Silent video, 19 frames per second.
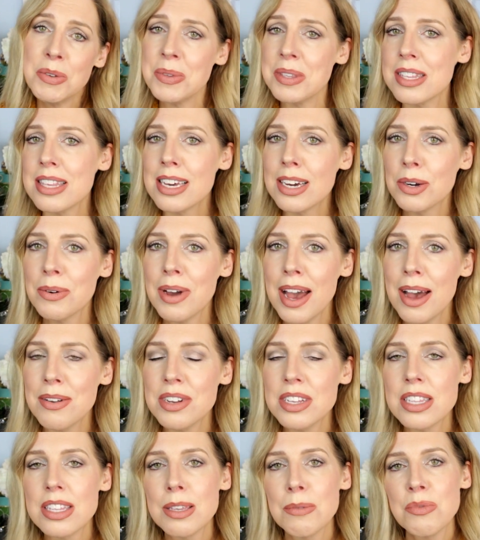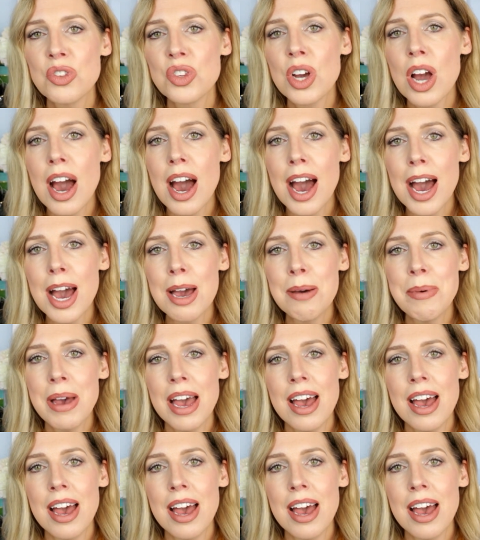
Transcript: you stick around and subscribe